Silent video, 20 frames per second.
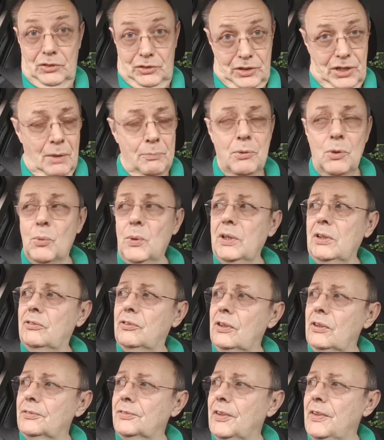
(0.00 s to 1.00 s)
couple of weeks
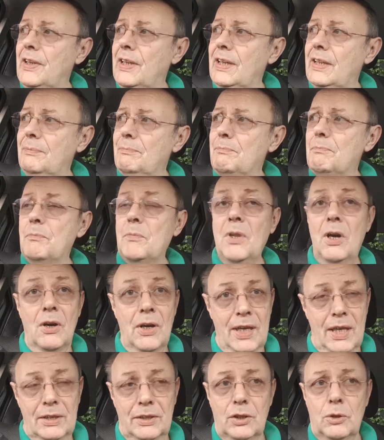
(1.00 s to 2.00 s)
after that,
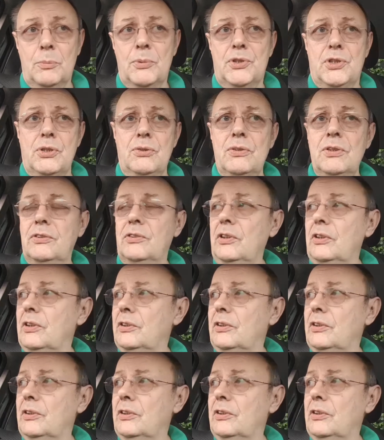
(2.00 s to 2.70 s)
I had the opportunity